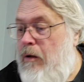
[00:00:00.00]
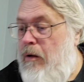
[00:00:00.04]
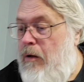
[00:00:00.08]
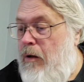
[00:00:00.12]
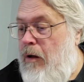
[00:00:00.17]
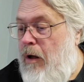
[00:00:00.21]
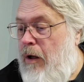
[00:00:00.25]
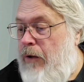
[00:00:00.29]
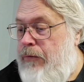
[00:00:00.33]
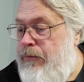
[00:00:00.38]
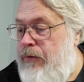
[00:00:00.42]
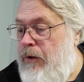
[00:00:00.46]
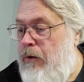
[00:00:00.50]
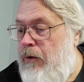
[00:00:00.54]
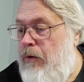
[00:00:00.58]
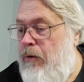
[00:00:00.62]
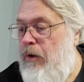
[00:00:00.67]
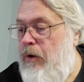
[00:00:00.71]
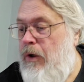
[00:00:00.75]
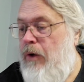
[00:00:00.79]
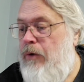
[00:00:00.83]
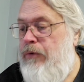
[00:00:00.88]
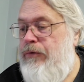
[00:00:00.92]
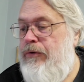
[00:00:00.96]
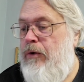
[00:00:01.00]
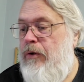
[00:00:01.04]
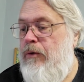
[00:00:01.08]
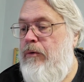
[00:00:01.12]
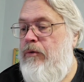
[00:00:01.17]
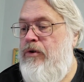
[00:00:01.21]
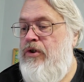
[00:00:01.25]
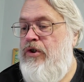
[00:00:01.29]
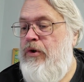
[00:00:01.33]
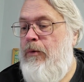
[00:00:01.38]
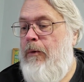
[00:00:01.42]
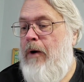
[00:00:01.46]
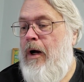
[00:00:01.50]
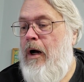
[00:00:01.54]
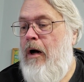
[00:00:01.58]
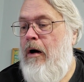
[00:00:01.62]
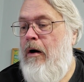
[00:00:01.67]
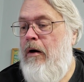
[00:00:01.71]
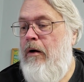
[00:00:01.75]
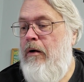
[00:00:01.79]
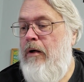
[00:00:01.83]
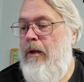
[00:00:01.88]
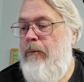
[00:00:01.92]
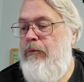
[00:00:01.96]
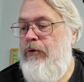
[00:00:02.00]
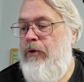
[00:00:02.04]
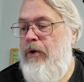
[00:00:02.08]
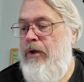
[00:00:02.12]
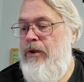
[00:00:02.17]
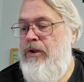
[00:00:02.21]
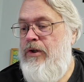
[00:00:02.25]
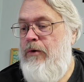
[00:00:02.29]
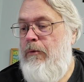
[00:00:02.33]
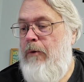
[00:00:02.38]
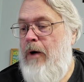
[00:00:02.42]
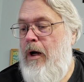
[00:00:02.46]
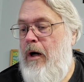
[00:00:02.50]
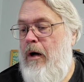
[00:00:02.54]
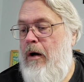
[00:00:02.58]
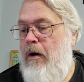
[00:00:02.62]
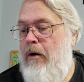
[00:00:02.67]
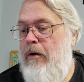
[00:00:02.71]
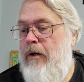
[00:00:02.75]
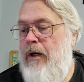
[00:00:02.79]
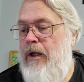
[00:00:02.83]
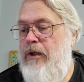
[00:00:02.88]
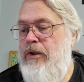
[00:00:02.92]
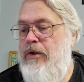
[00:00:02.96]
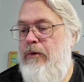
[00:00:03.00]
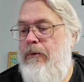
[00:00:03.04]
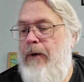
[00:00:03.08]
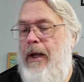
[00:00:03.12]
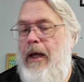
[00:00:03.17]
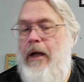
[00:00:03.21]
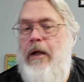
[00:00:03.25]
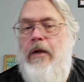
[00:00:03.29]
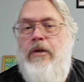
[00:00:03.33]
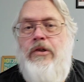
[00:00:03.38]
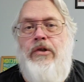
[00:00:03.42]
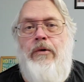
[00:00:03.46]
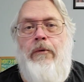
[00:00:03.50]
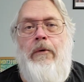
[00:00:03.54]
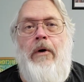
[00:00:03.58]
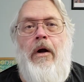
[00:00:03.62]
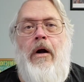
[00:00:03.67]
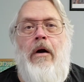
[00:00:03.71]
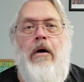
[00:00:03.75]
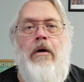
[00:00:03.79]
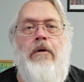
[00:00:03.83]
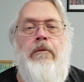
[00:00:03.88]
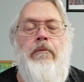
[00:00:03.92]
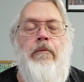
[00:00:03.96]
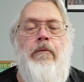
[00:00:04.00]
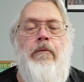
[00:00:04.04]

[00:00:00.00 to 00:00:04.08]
also goes to Gerar, not Jarak, Gerar,